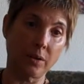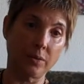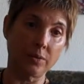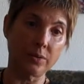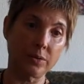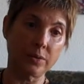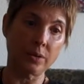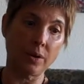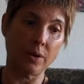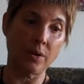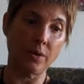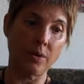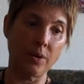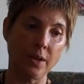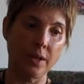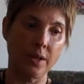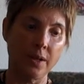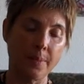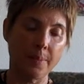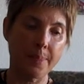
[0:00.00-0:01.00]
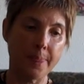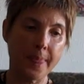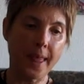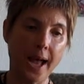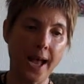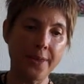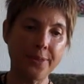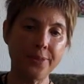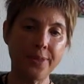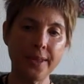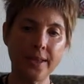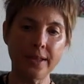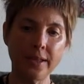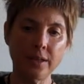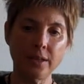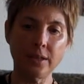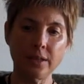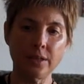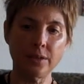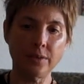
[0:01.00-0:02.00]
So I think
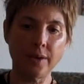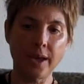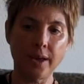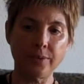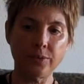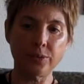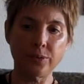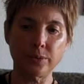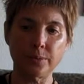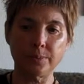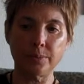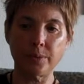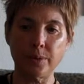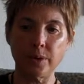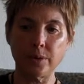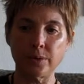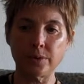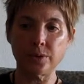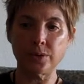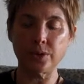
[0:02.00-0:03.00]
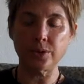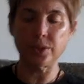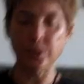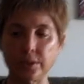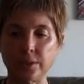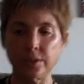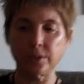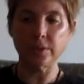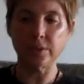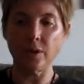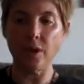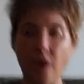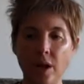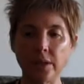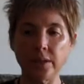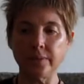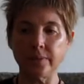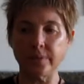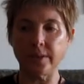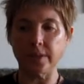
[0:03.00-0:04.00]
you have to approach
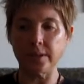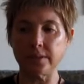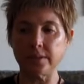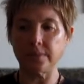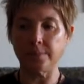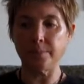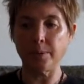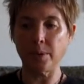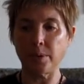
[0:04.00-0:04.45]
all of this,